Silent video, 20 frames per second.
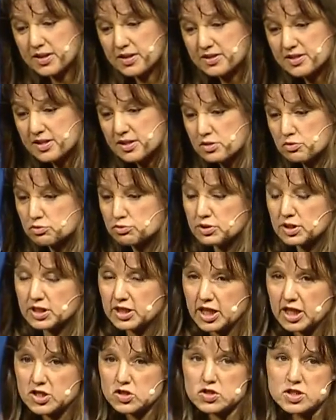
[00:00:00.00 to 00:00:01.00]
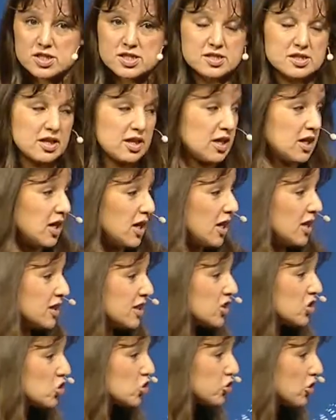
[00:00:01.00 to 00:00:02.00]
this is really interesting.
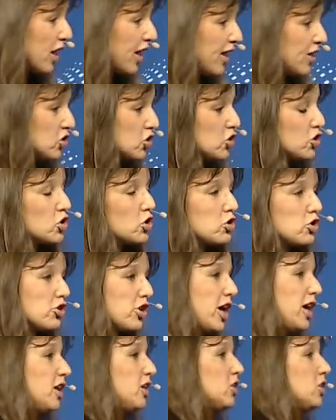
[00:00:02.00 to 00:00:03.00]
They're trying to do creating